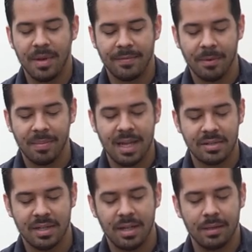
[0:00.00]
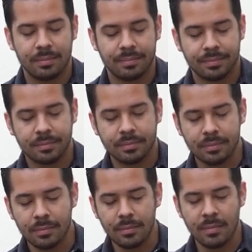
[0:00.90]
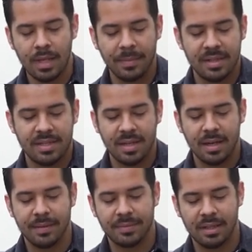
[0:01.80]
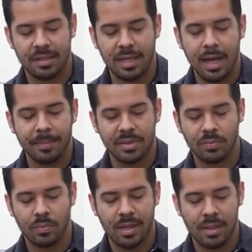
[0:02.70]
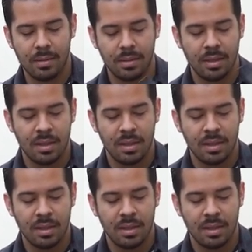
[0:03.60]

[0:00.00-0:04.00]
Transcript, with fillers: my foam blaster here. I'm going to take off the top as well